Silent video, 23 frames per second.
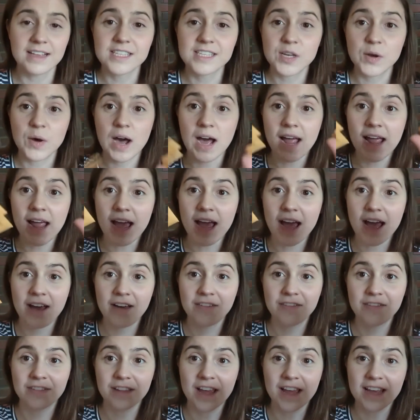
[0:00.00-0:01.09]
And so I
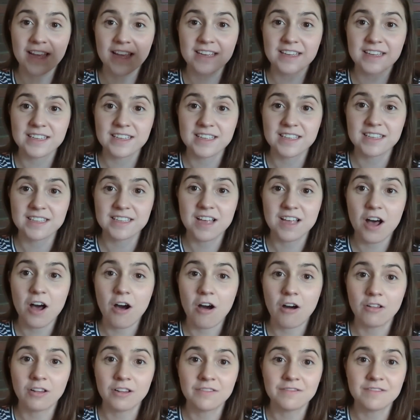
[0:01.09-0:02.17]
have like
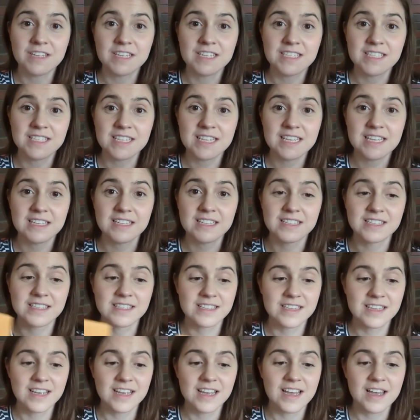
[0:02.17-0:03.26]
all of these
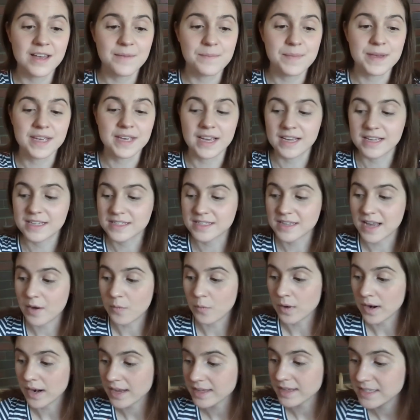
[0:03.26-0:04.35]
seeds, because
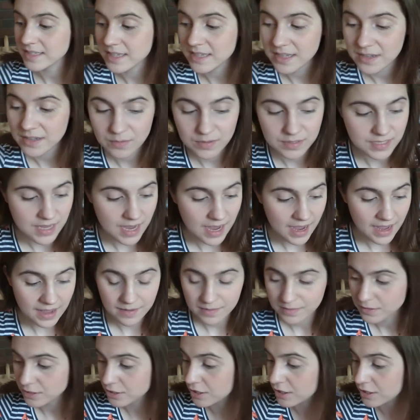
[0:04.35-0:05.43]
what I did was
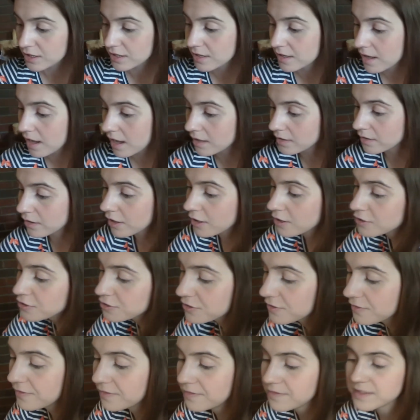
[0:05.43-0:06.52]
I took a
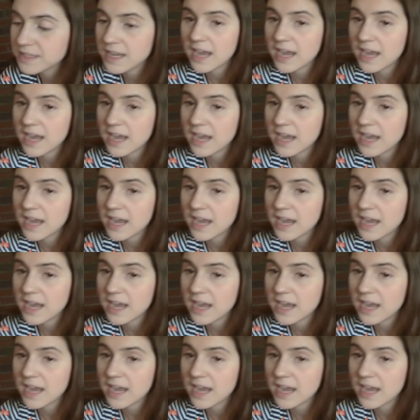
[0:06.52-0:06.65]
larger